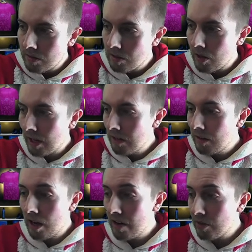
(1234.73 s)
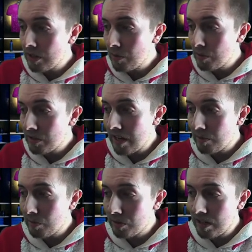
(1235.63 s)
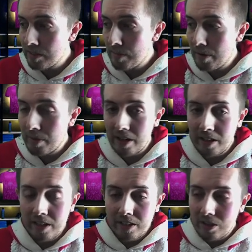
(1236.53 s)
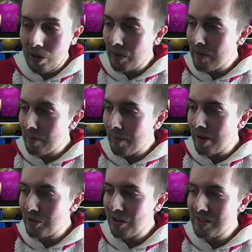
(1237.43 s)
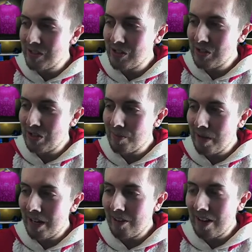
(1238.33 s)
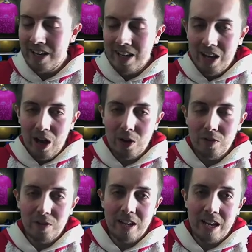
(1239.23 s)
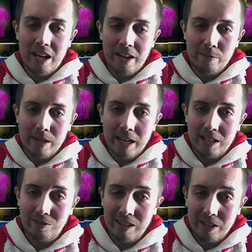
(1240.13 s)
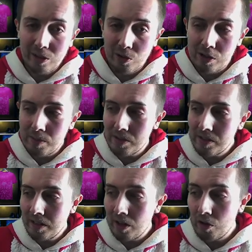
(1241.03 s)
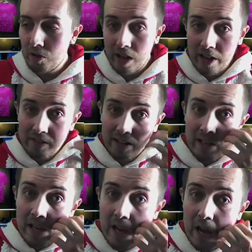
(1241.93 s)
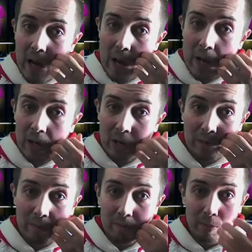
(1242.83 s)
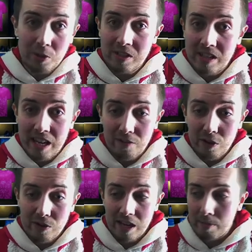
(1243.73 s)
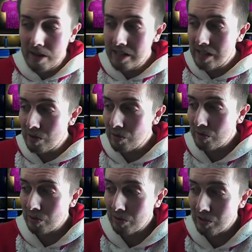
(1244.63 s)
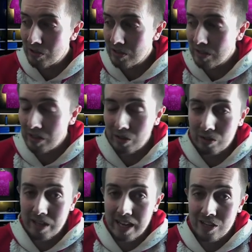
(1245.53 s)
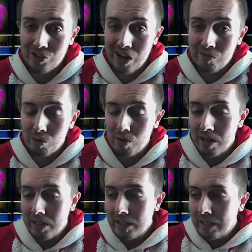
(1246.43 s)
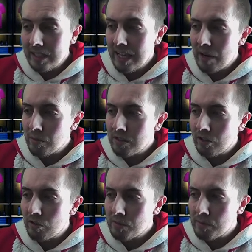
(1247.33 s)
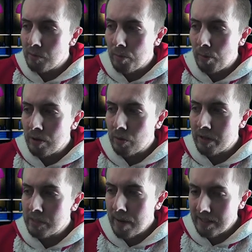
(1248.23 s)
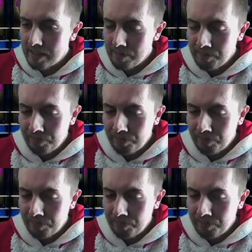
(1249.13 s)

Okay, I have no idea what's that about, but no idea where my transition's gone. But anyway, hopefully everybody had a really good Christmas, and hopefully having a good Boxing Day if you celebrate it, or just a good day in general. Yeah, it wasn't the Christmas we were probably all expecting,